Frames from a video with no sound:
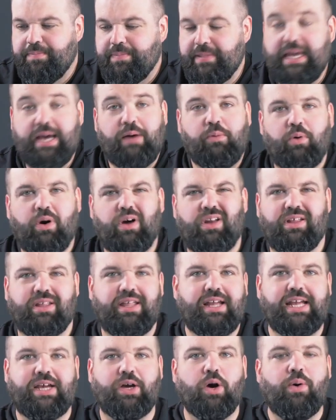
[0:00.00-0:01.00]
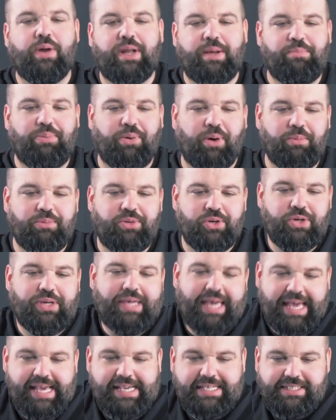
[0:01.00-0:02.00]
Yeah, what? There you go. An impromptu
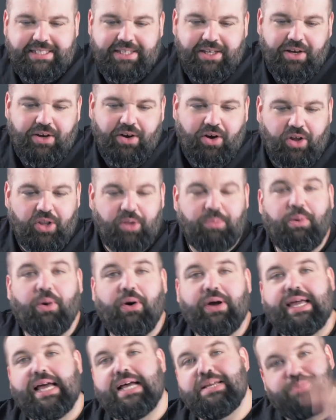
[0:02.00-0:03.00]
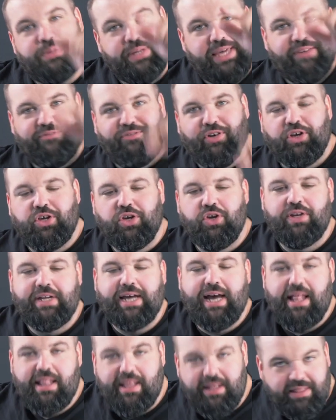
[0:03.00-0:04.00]
guest on the podcast. But yeah, fuck you
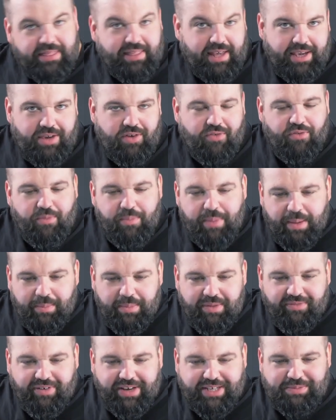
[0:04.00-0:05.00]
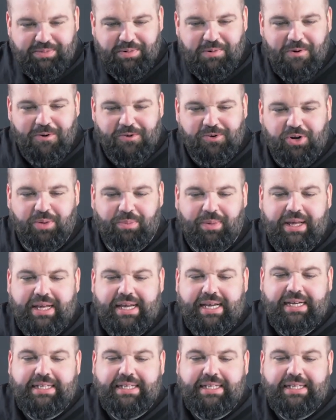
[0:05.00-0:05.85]
now, and thank you for making me fix my wardrobe.